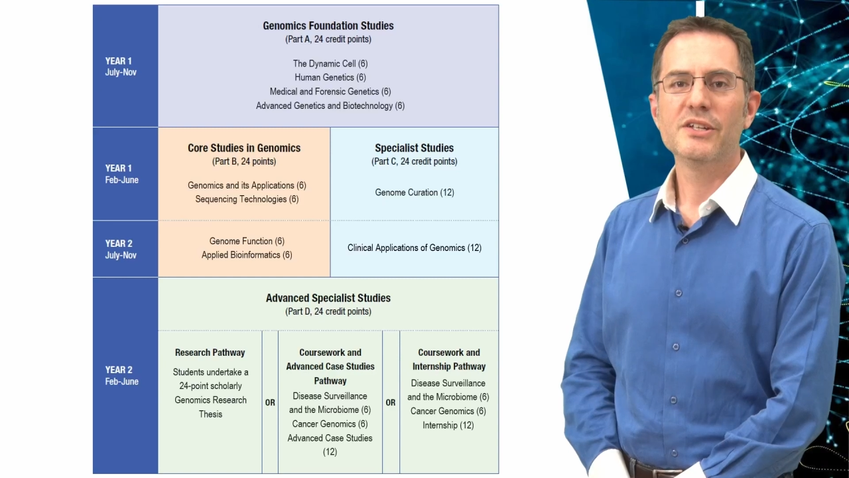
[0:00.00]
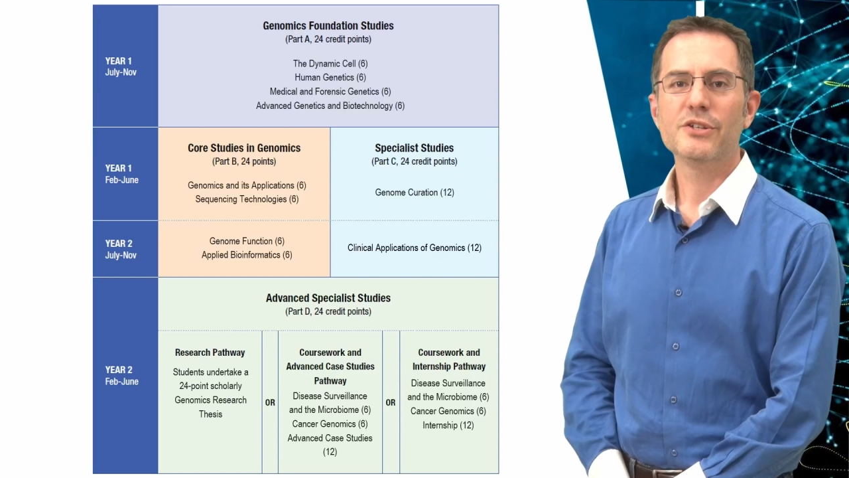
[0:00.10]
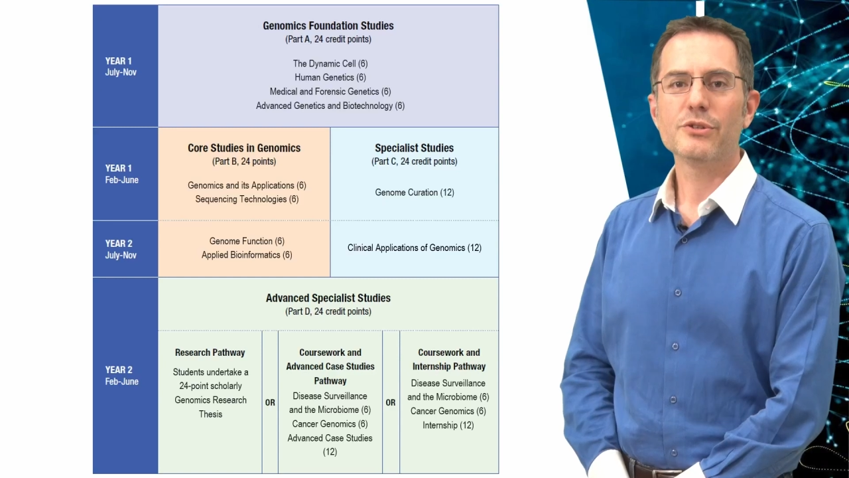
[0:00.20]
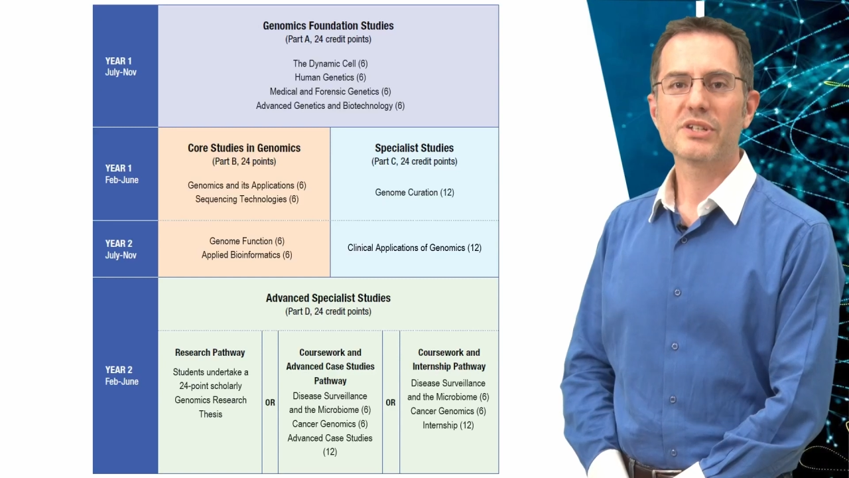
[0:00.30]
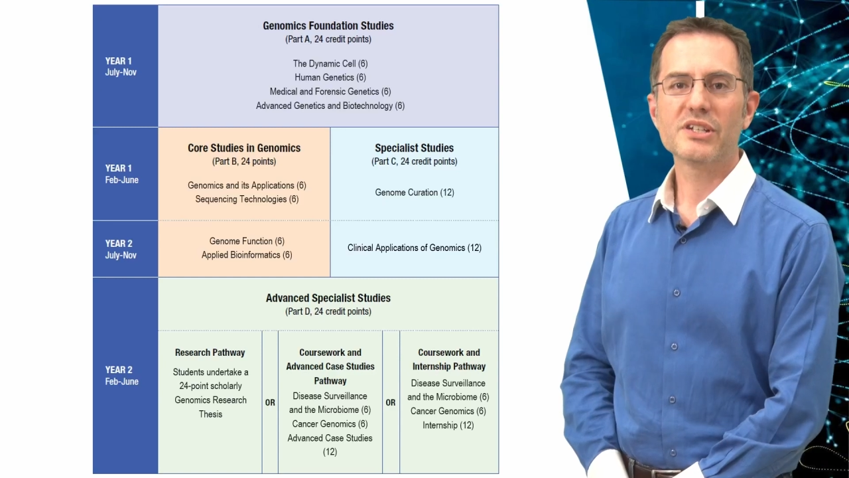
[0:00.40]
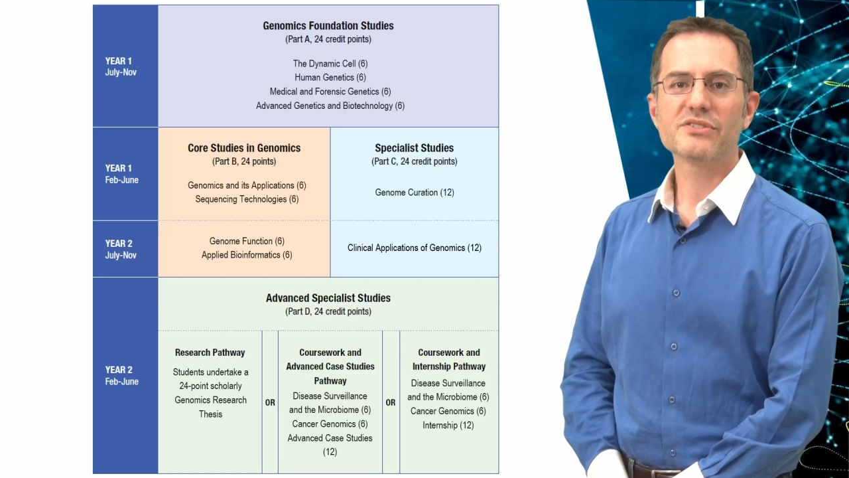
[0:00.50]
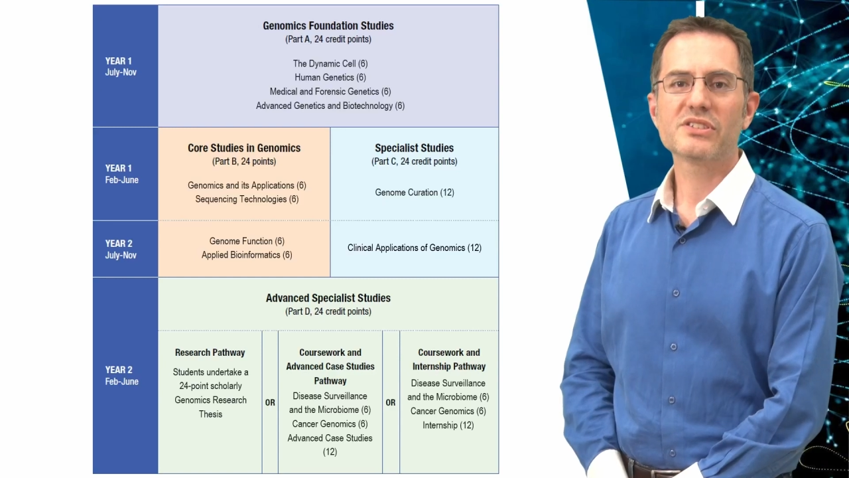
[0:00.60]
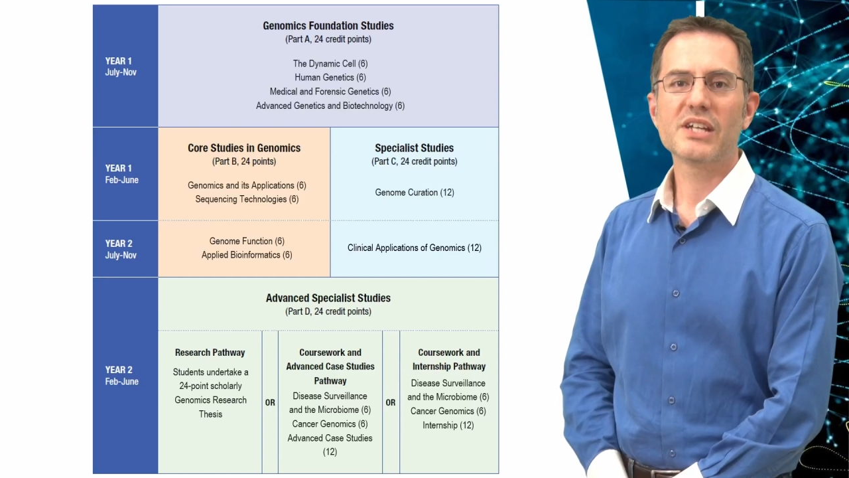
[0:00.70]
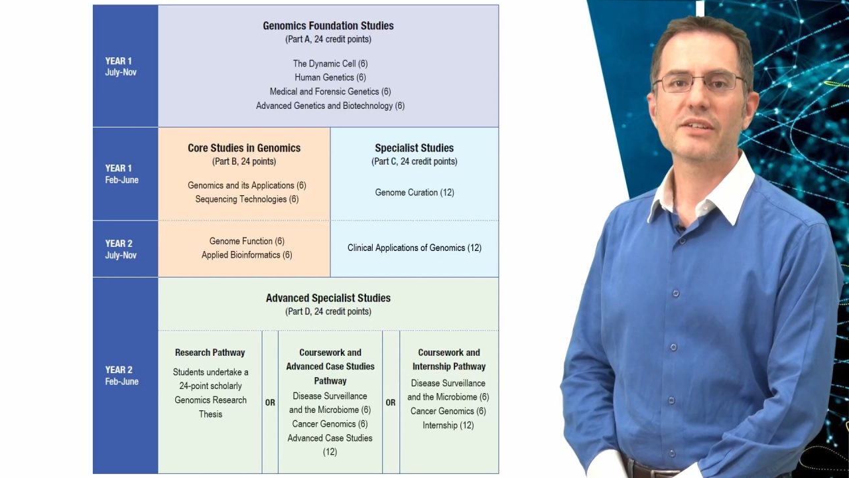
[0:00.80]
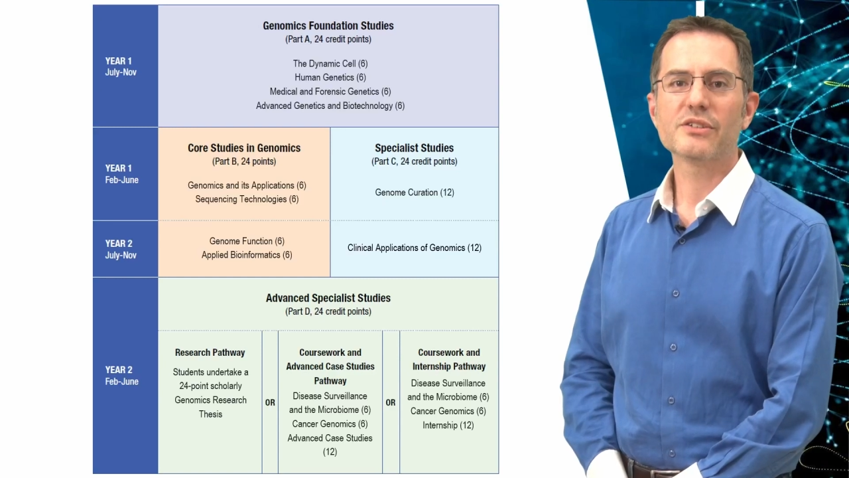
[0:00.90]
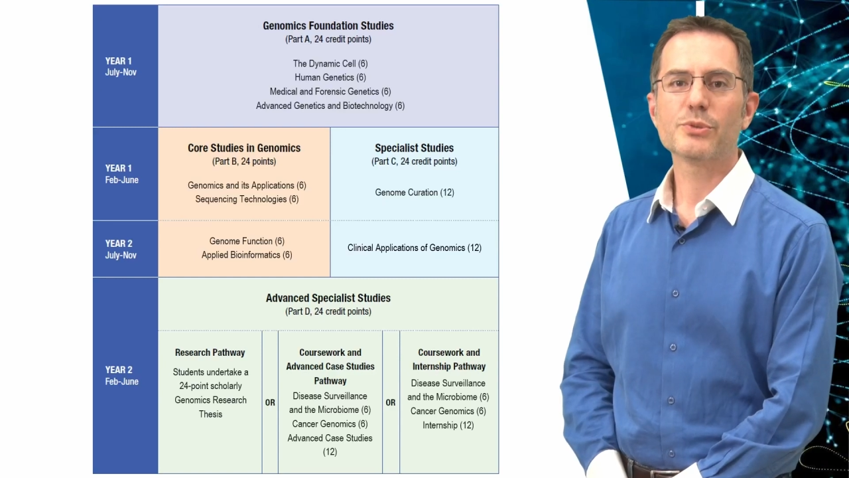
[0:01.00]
you can undertake a